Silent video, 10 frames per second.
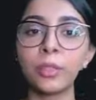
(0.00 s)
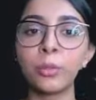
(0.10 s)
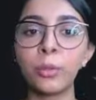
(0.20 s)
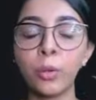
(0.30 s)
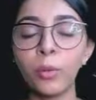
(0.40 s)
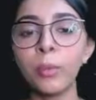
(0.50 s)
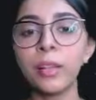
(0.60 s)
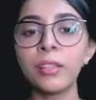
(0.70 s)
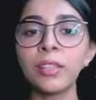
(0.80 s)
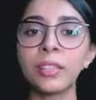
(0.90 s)
the whole room
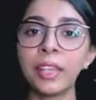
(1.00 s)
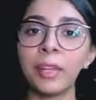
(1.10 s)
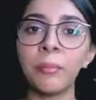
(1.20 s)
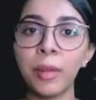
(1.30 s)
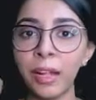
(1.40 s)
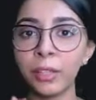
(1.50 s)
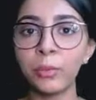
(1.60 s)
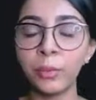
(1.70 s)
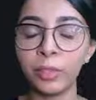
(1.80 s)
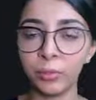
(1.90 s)
and just came back to